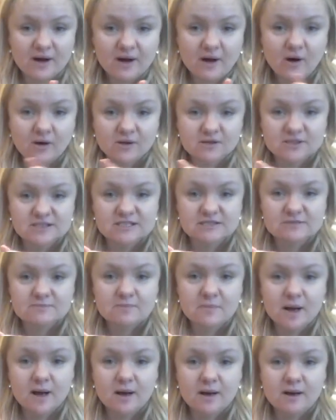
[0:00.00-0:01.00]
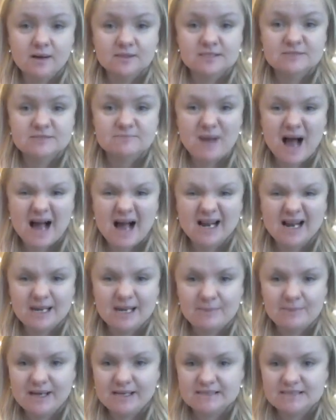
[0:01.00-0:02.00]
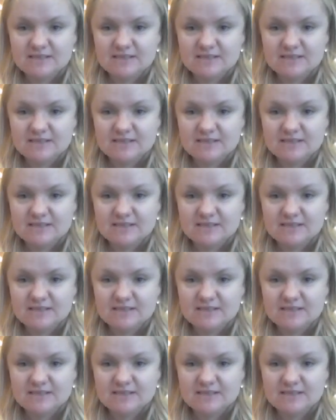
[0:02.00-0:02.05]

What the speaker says: all sparkly bits